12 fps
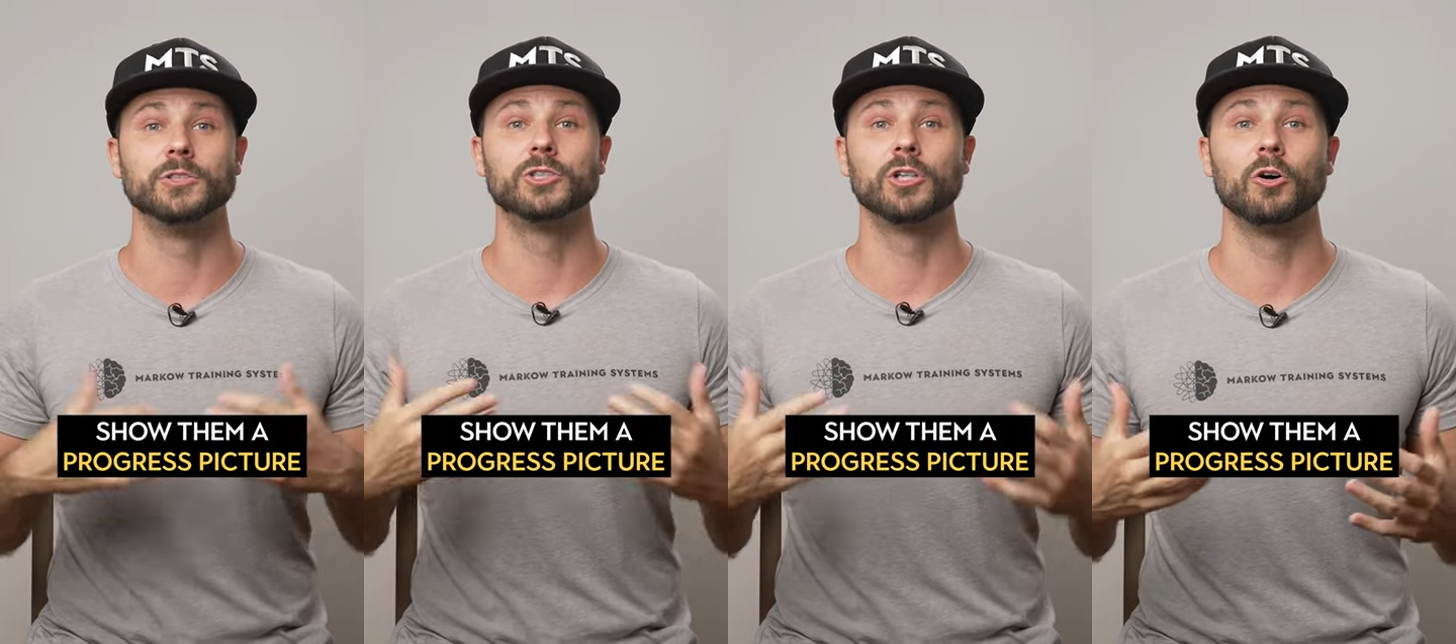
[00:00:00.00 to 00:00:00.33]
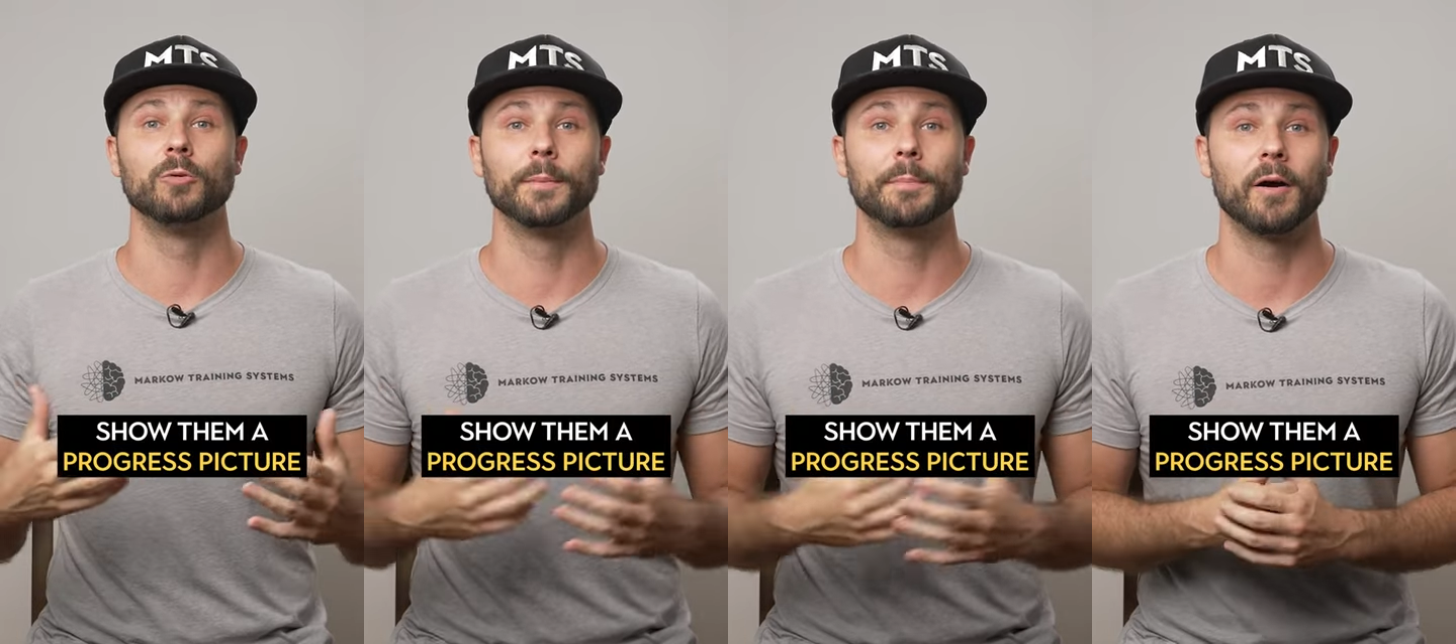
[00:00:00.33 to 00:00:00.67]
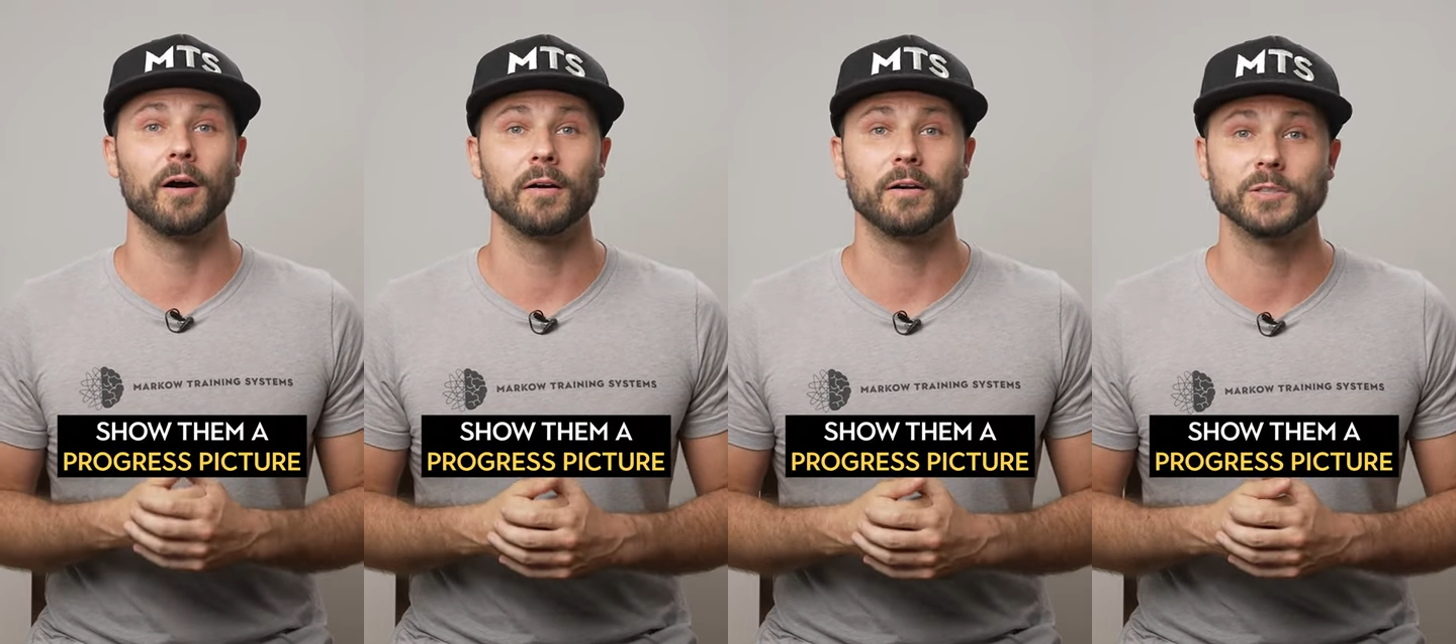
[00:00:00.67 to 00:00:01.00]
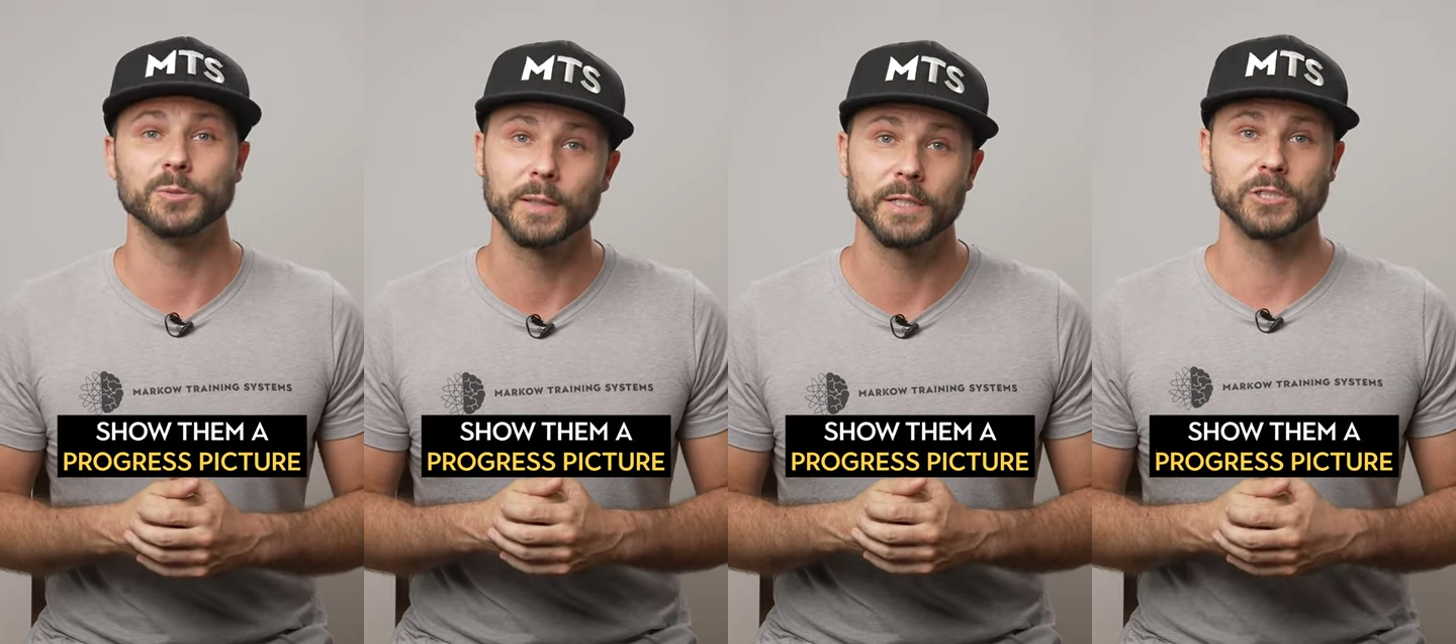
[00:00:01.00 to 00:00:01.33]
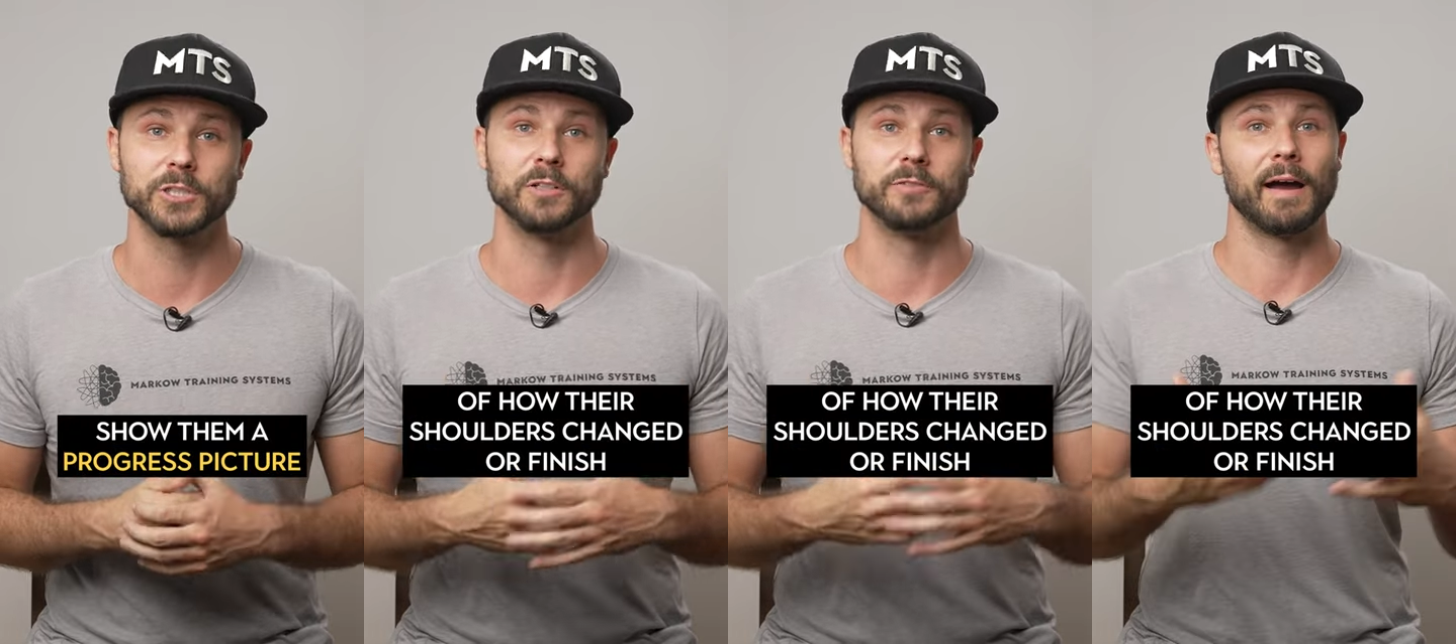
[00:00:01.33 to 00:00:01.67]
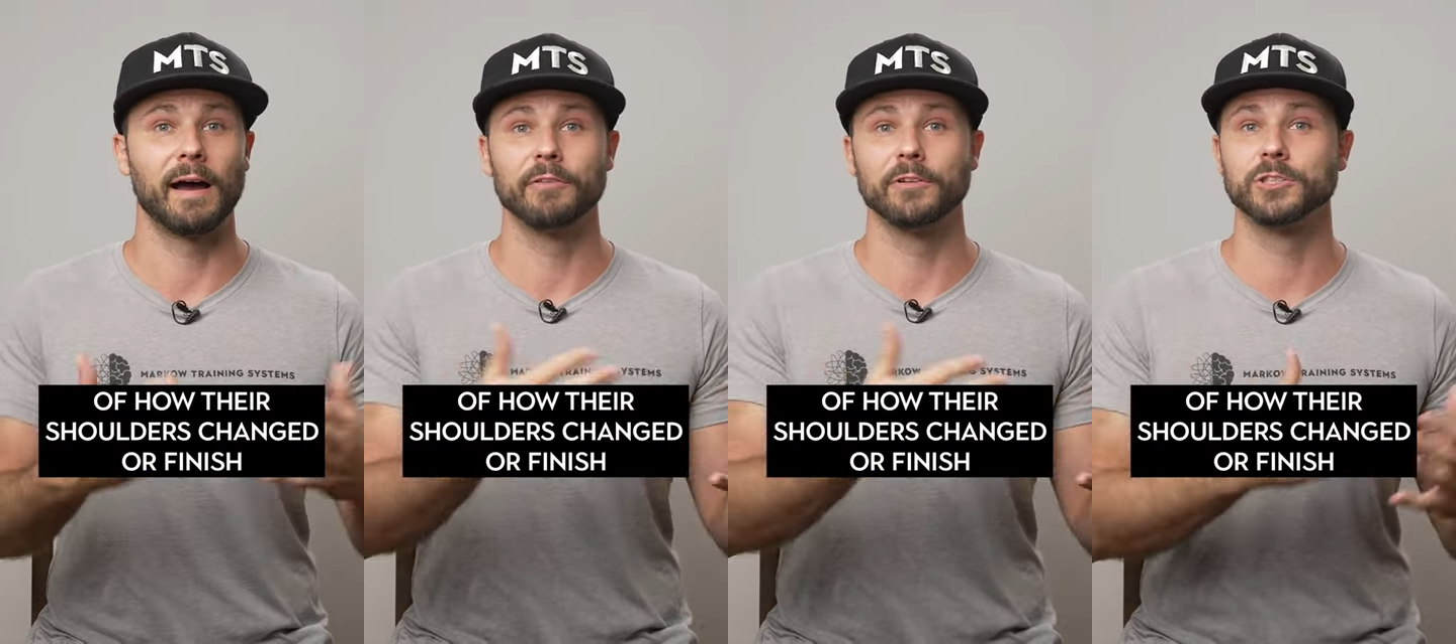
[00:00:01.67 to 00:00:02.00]
Show them a progress picture of
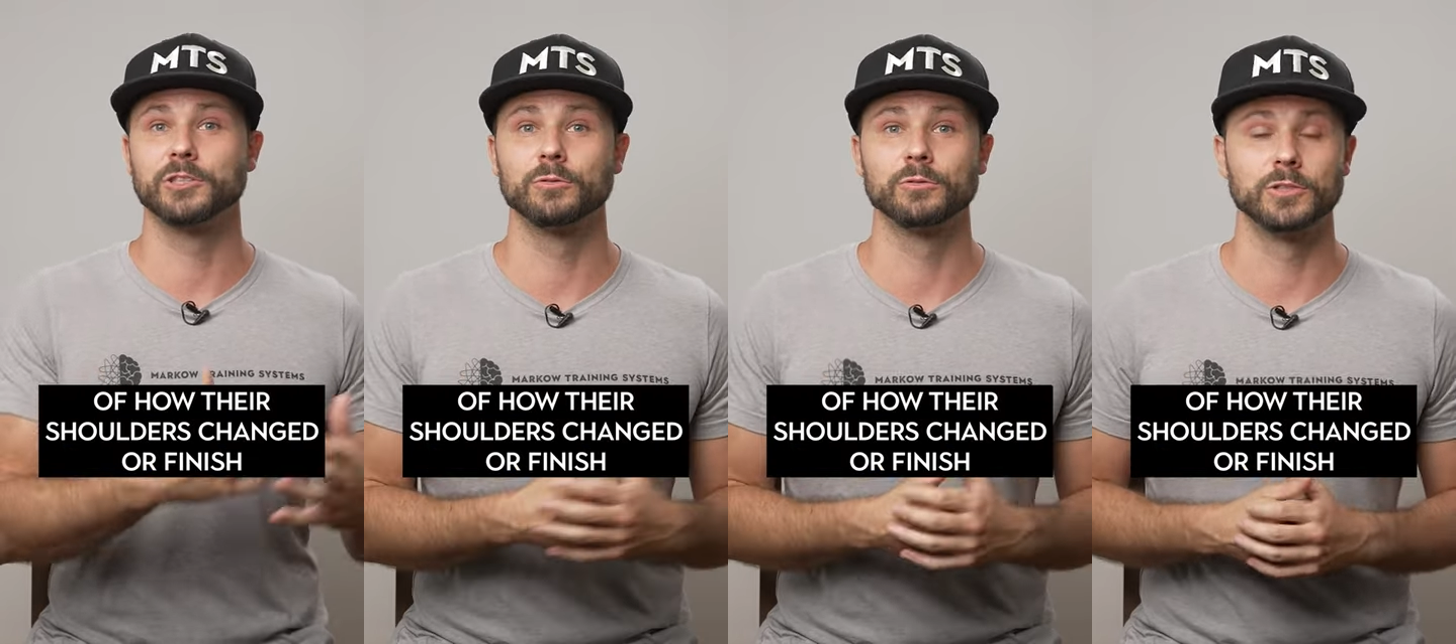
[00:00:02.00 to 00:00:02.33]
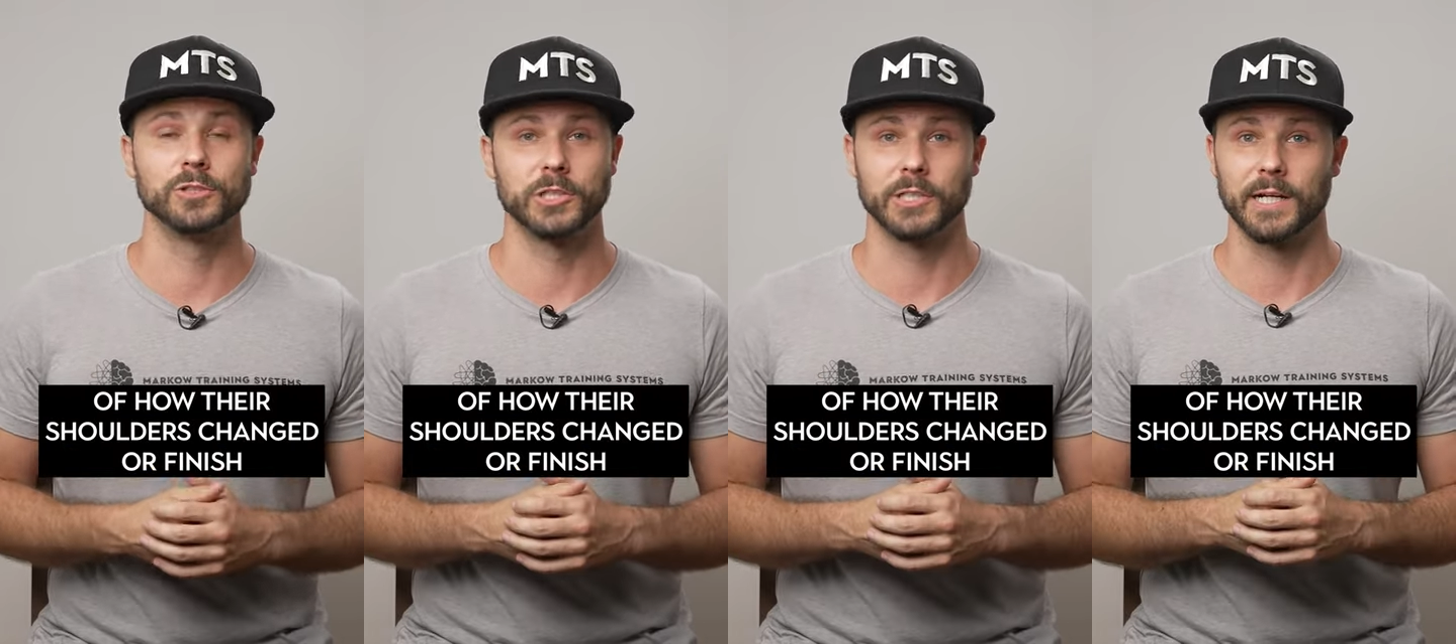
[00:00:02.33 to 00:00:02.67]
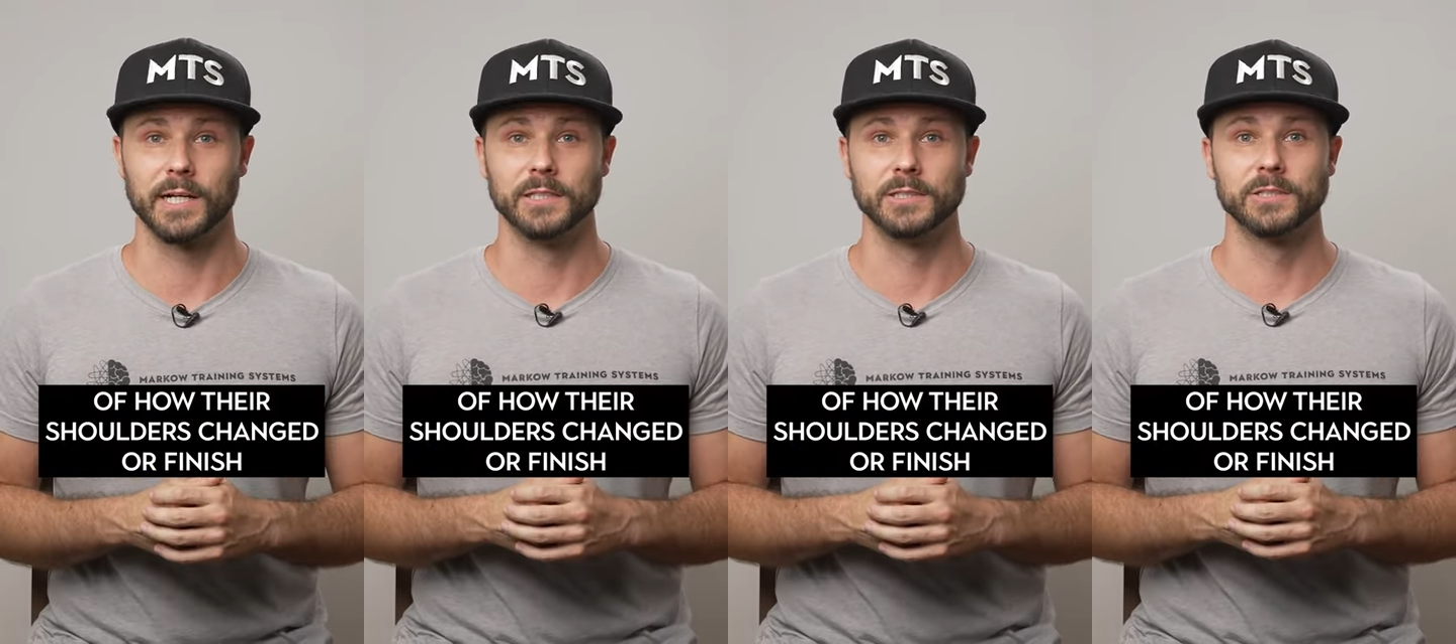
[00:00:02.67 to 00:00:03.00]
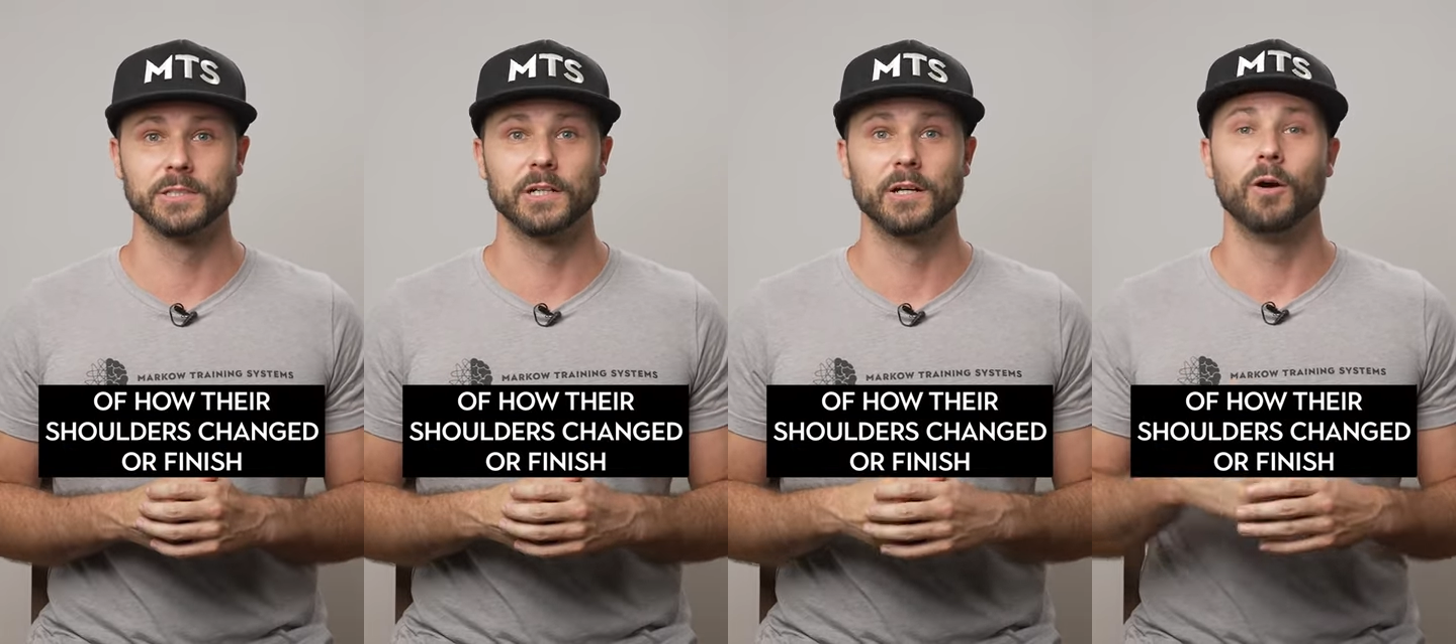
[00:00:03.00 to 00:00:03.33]
how their shoulders changed.